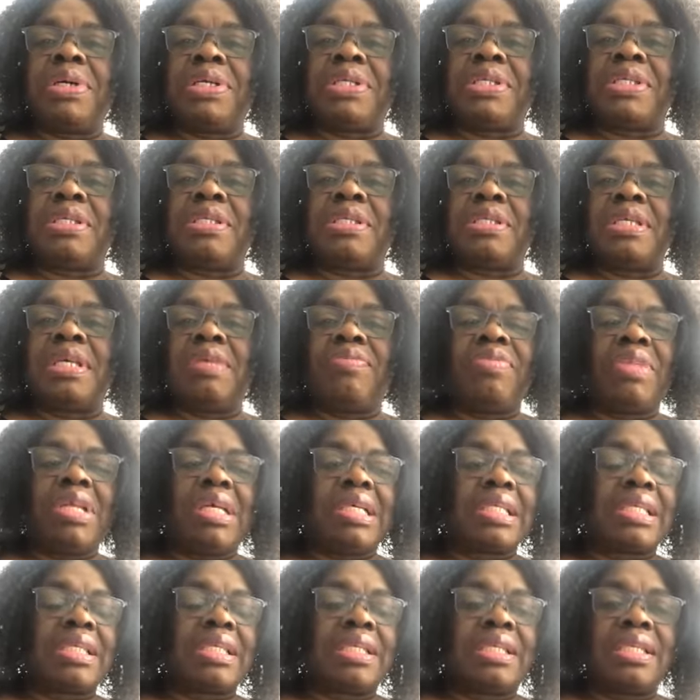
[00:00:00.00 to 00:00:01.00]
person, even
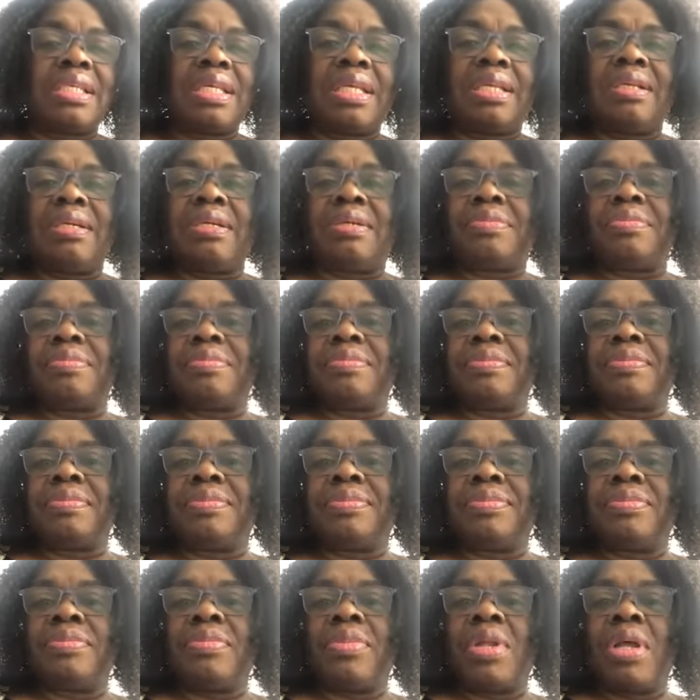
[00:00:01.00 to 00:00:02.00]
a sinner,
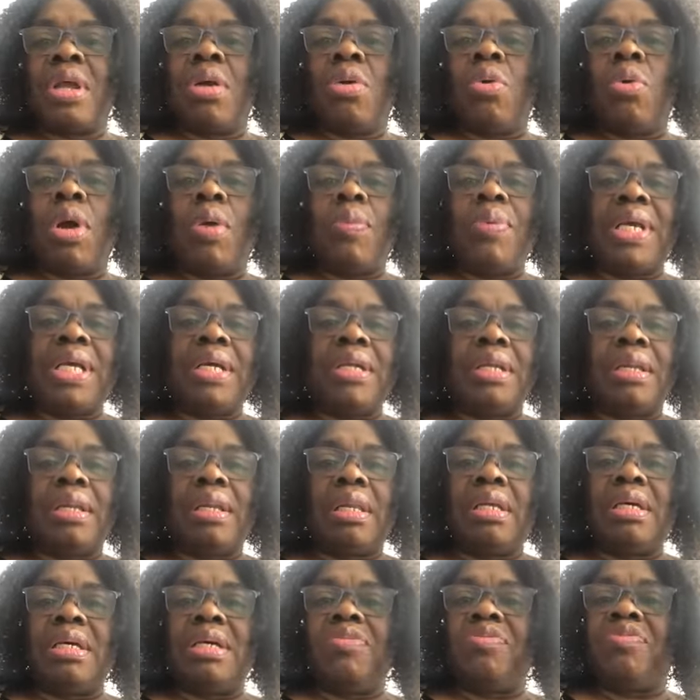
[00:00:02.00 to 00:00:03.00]
where we could
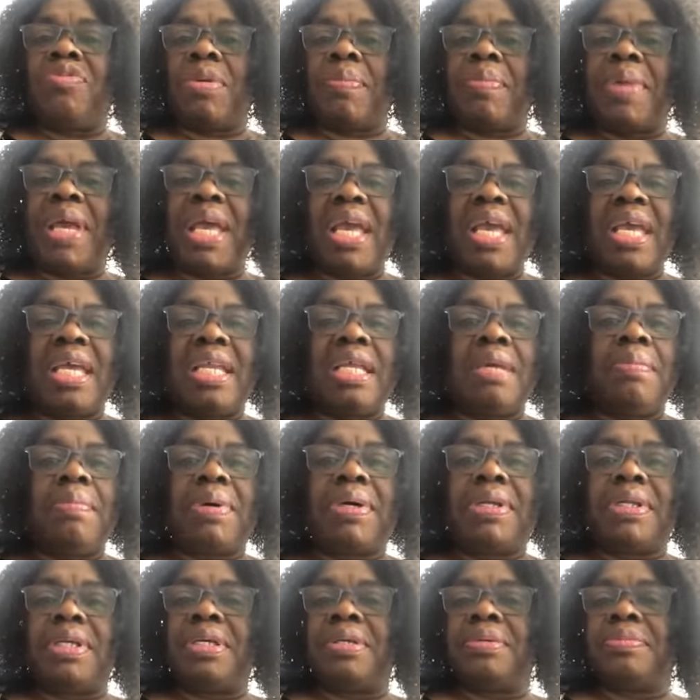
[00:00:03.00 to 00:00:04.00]
learn from
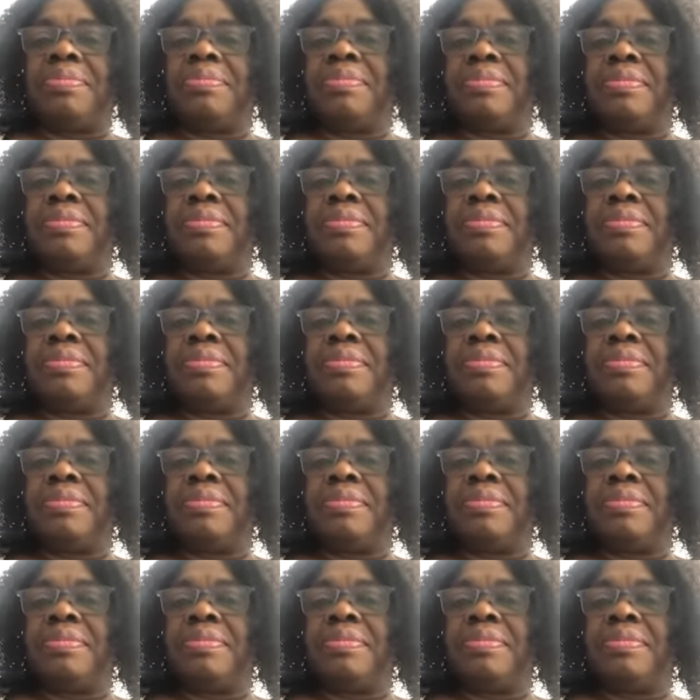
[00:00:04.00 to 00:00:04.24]
anybody.